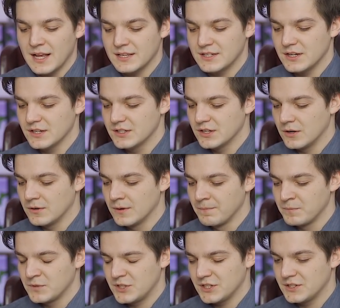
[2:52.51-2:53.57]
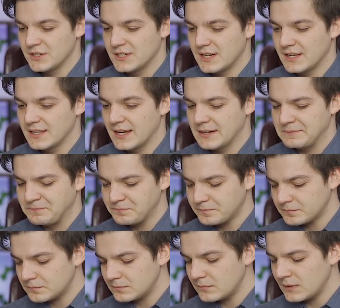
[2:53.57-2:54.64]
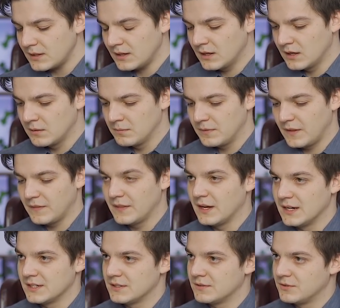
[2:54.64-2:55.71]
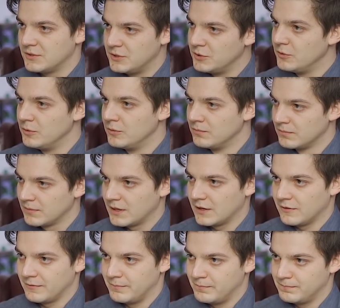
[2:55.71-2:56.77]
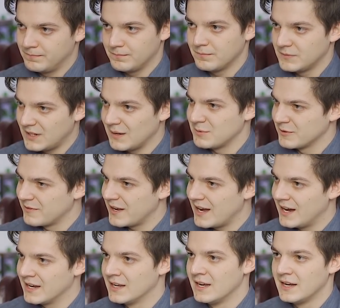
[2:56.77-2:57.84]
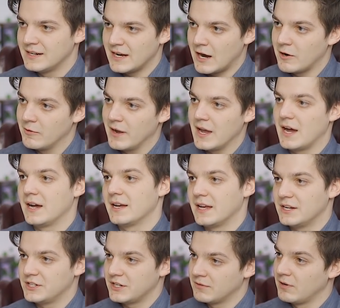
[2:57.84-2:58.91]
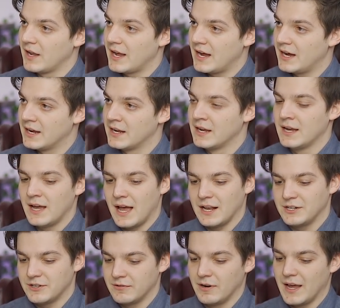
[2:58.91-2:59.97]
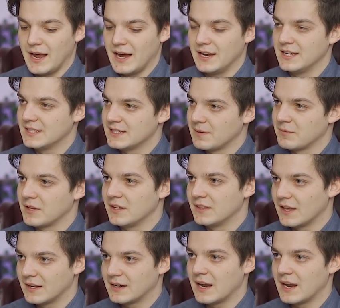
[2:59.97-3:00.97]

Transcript: And so just to say that that there's two kind of types of AI: narrow AI and general AI. And general AI is something that